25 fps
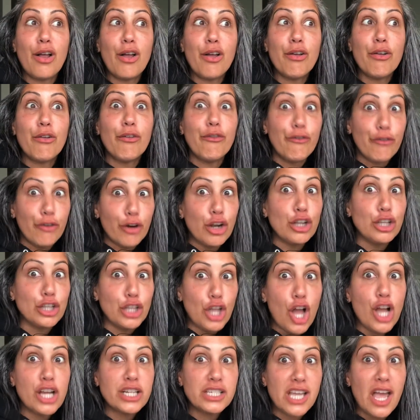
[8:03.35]
for a
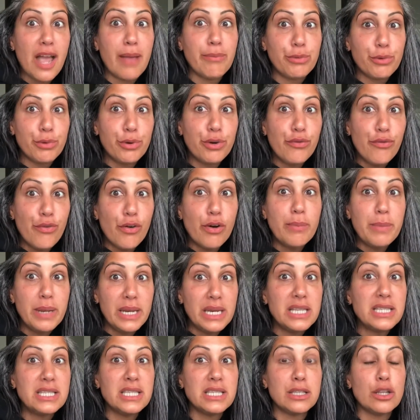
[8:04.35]
long time, 3 to 4
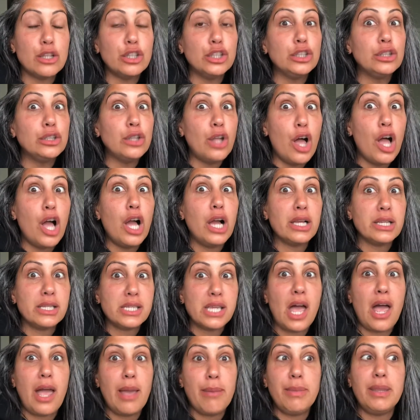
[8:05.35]
minutes is a long
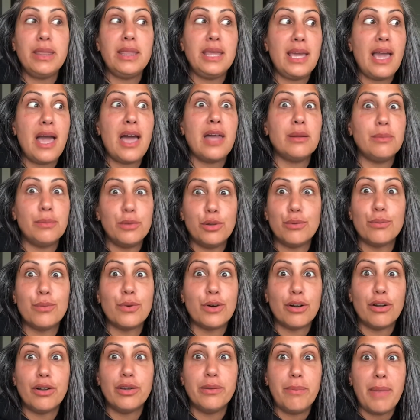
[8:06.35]
time in the animal
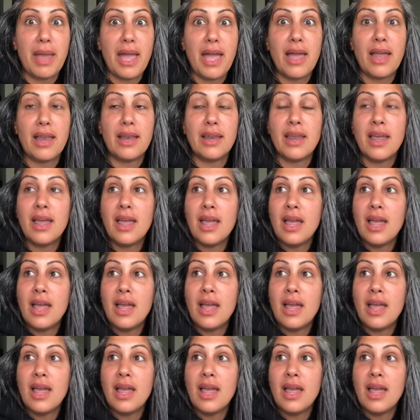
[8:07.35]
world, man.